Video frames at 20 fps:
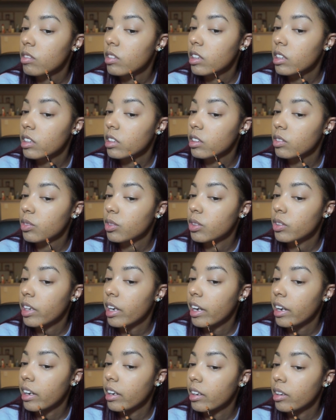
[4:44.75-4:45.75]
And if you
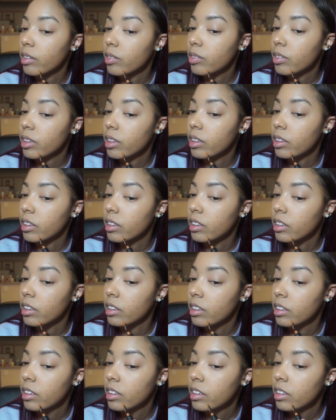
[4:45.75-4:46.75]
have
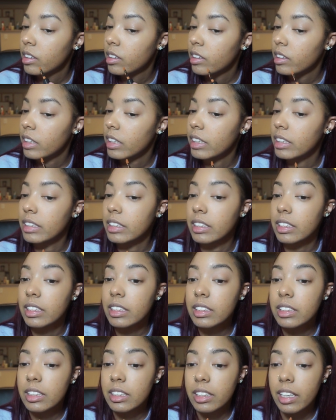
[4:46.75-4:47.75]

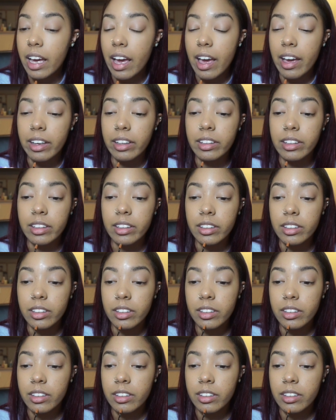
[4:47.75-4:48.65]
existing acne